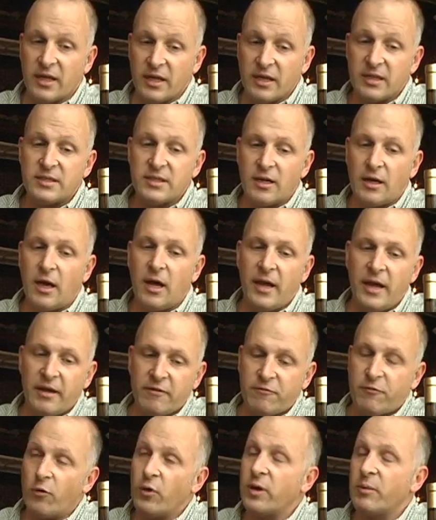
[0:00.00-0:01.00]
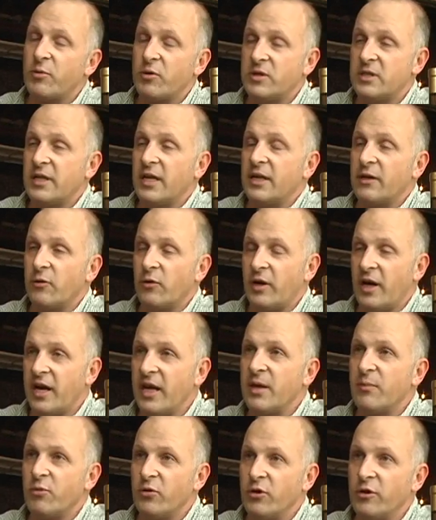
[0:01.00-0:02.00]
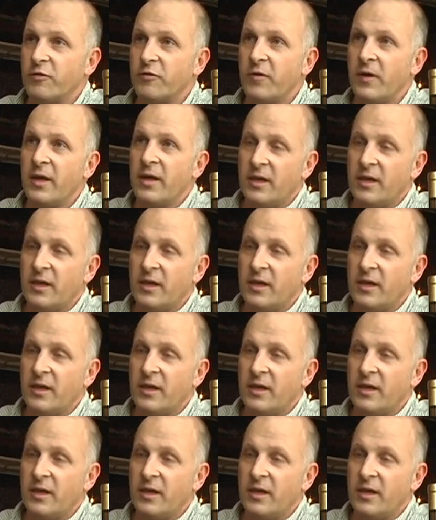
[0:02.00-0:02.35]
And it's at 40% or 80 proof,